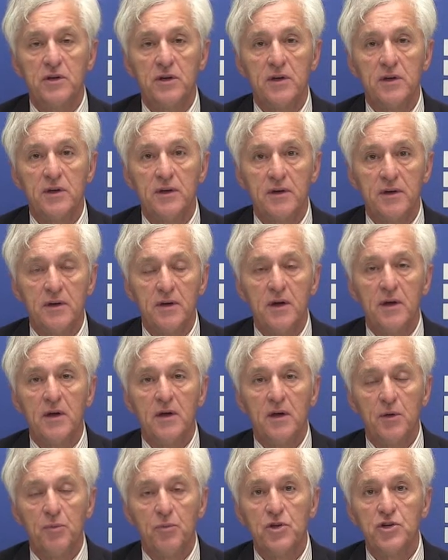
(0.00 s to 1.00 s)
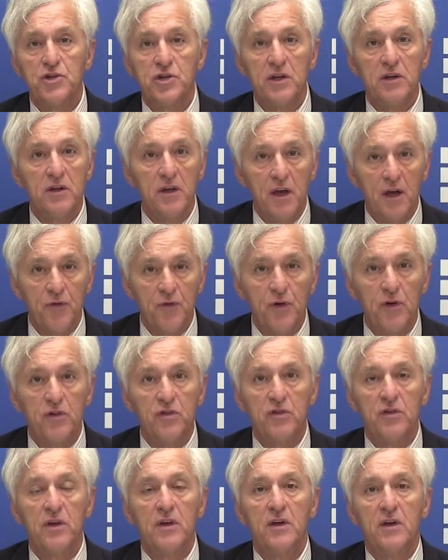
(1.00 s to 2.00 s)
I appreciate the
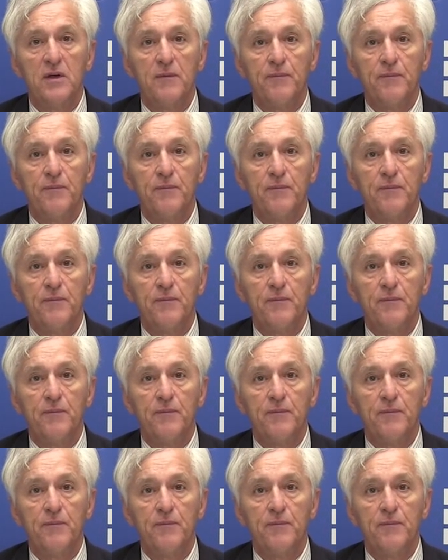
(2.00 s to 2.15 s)
efforts,